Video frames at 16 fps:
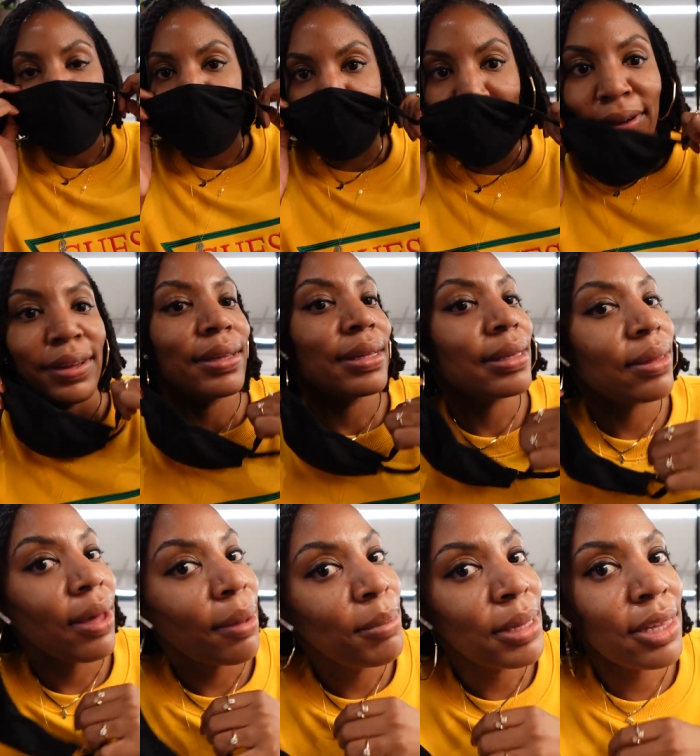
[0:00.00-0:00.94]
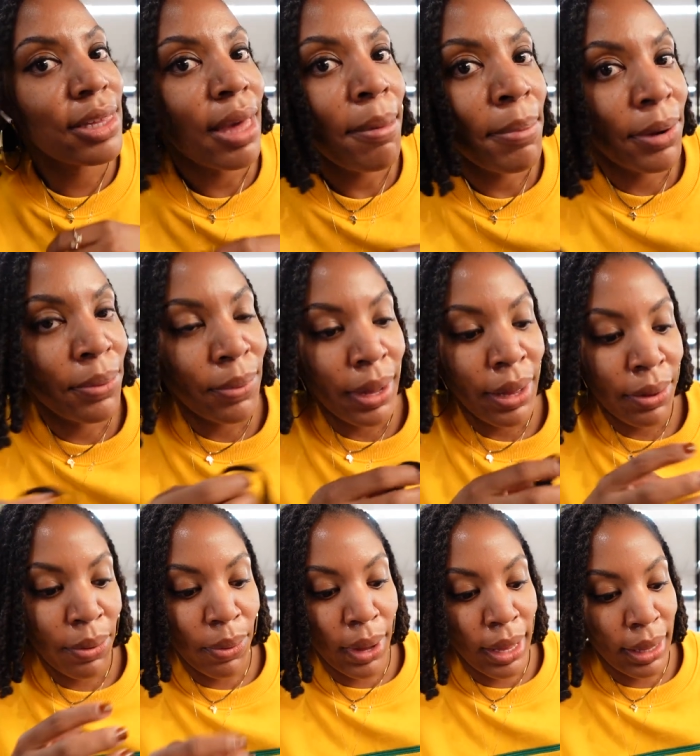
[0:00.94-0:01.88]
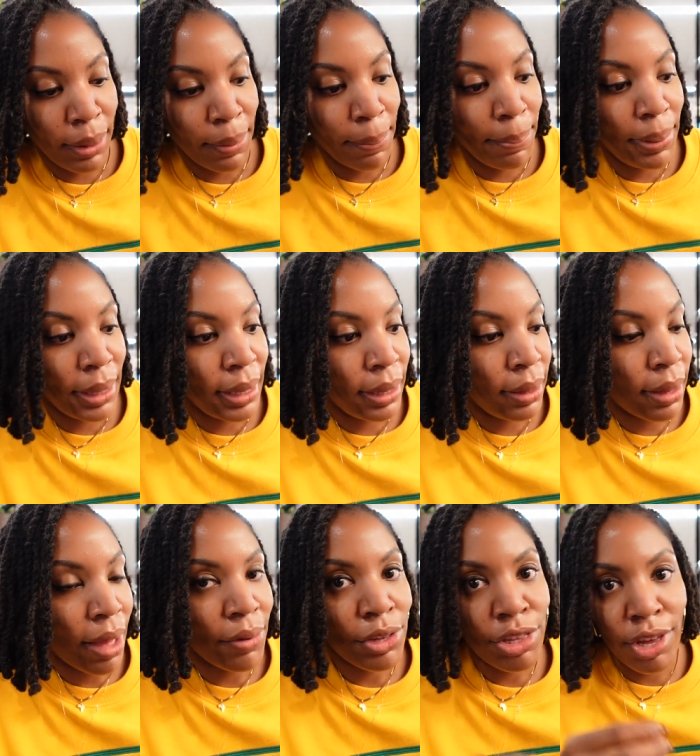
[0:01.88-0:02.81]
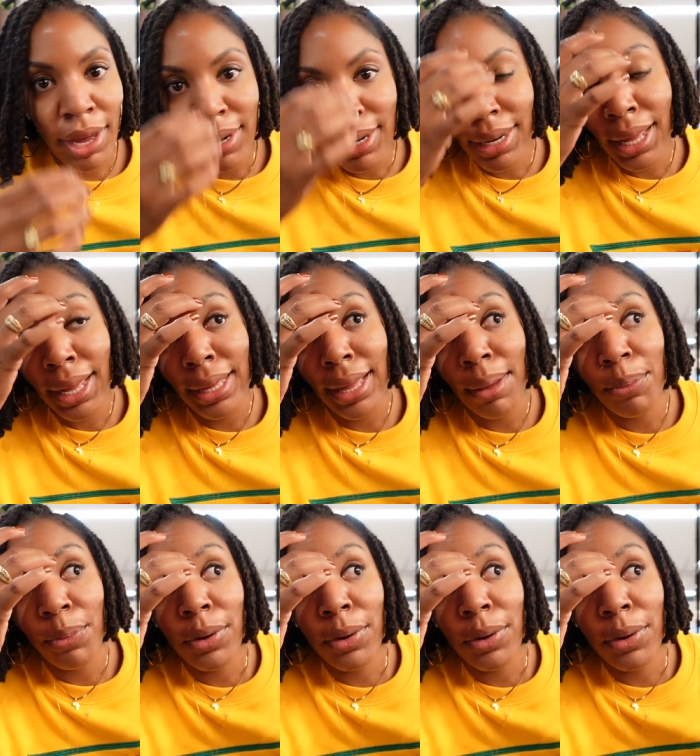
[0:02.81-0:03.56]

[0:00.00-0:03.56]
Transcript: Alright, so I've been shopping around quite a bit. I was trying to like, I'm